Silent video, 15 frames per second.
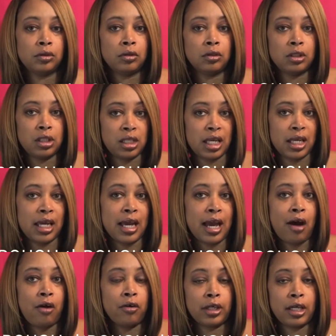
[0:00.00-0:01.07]
sticking
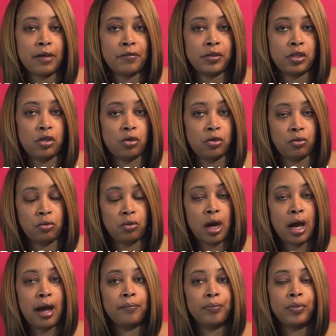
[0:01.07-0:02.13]
out or giving you
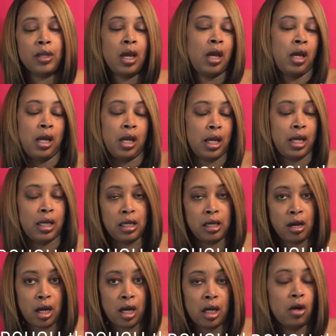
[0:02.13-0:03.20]
um, any
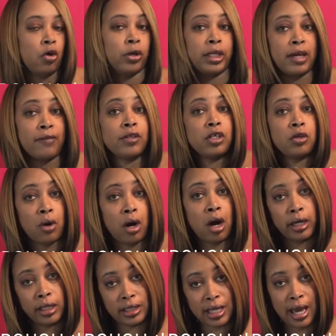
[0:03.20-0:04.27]
or giving you a
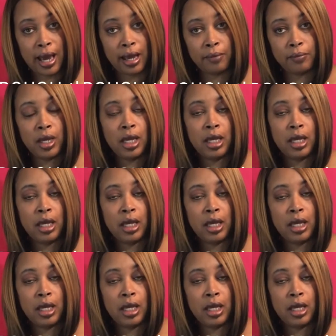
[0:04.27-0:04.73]
hard time.